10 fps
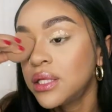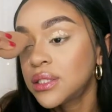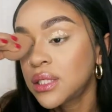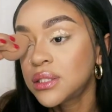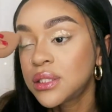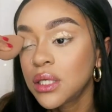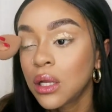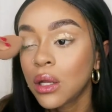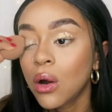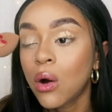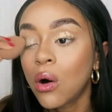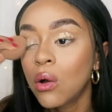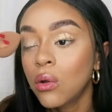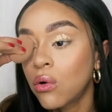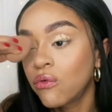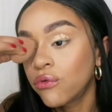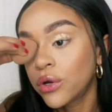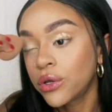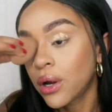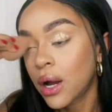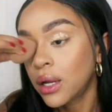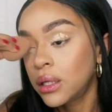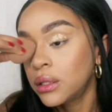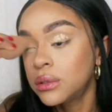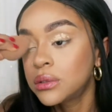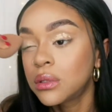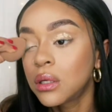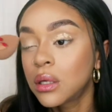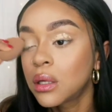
this concealer all over your eyelids,